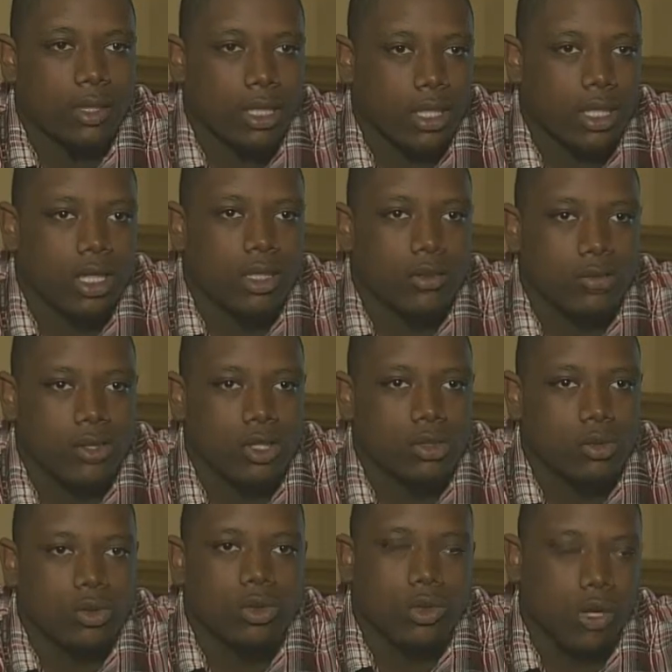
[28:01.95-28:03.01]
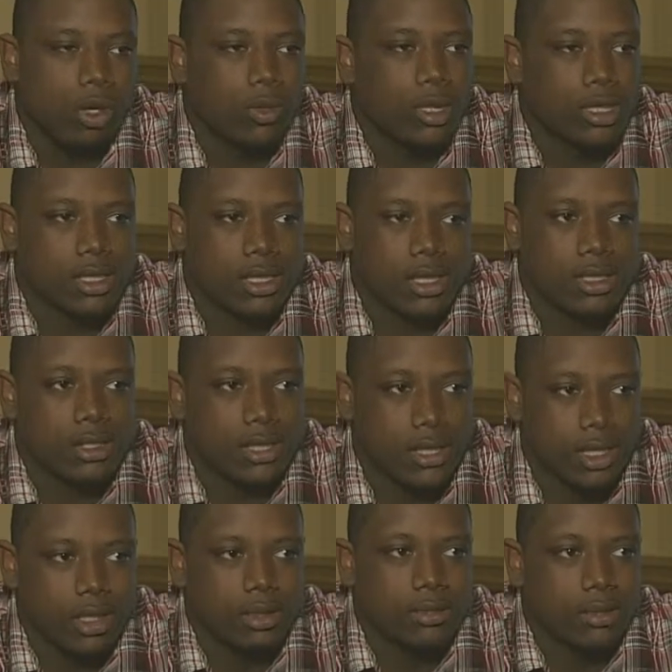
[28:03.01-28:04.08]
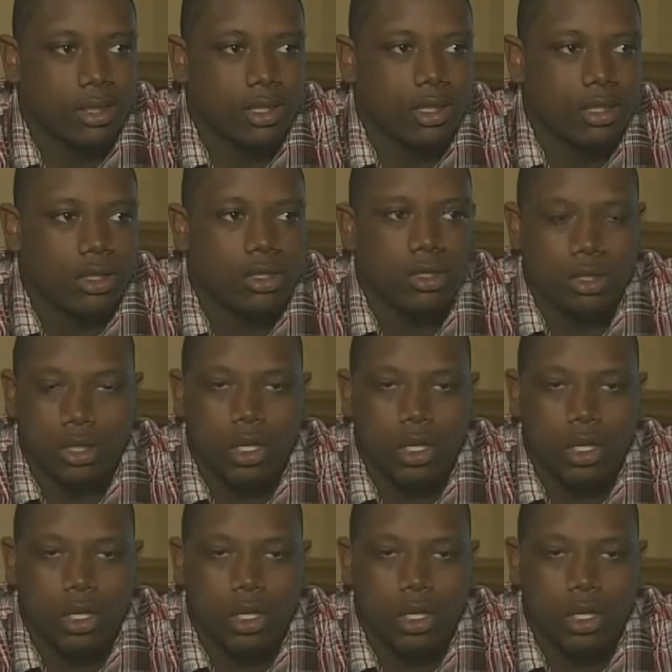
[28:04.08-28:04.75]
being an individual. You always need your team.